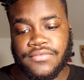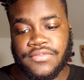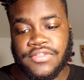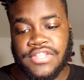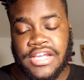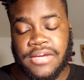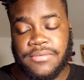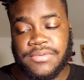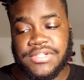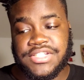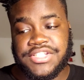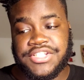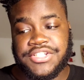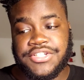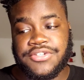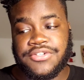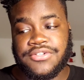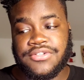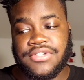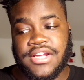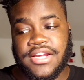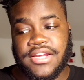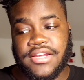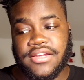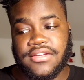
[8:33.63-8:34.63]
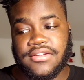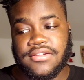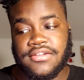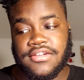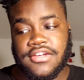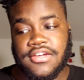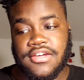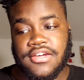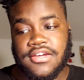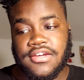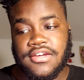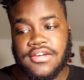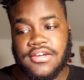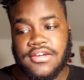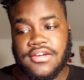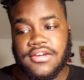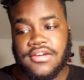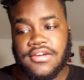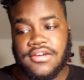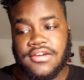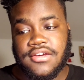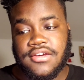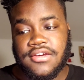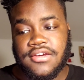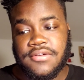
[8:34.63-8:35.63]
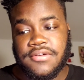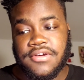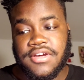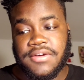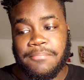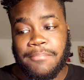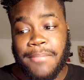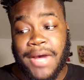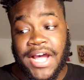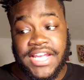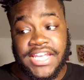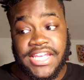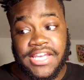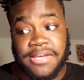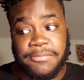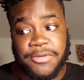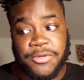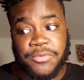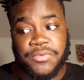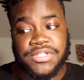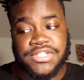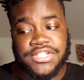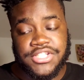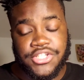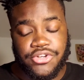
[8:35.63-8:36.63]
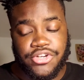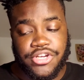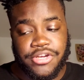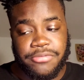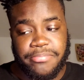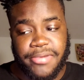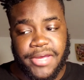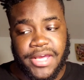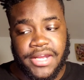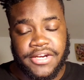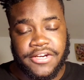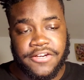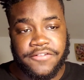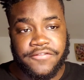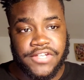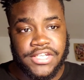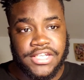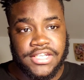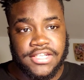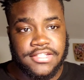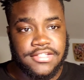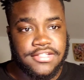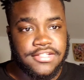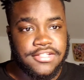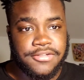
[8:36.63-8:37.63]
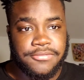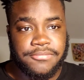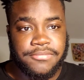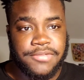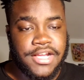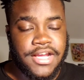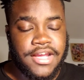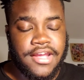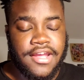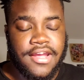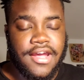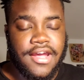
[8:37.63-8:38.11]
They were still like, Miami was still competitive against them.